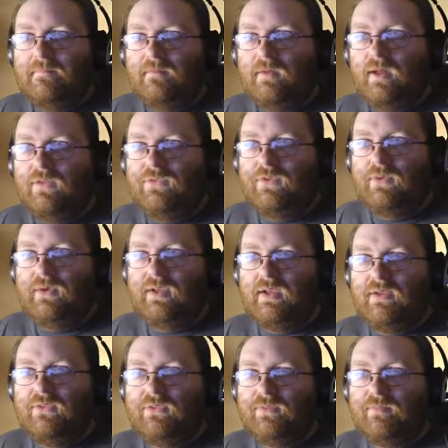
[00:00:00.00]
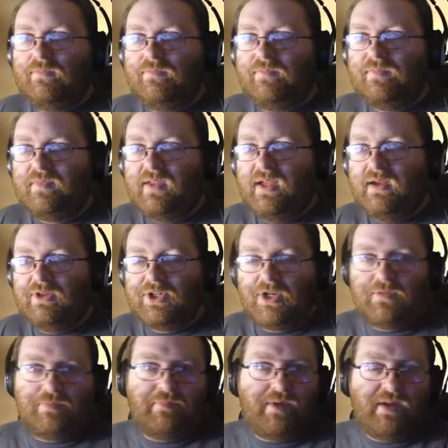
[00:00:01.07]
What I'll do is, I'll
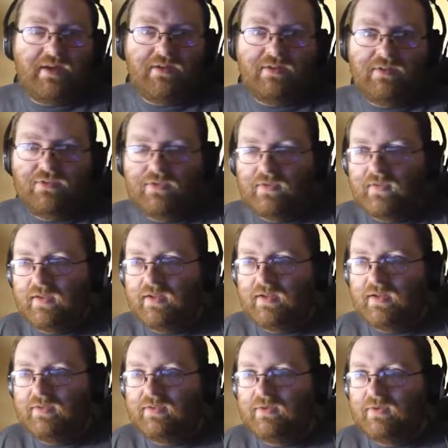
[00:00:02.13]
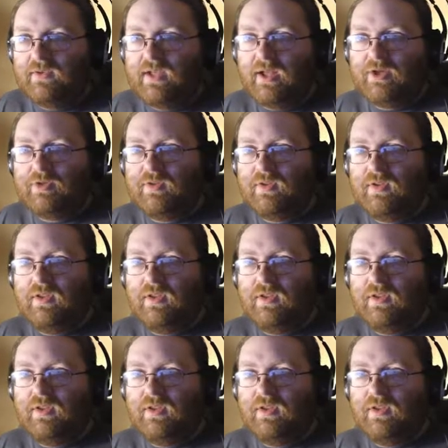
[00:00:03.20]
change my blade, so then I don't catch,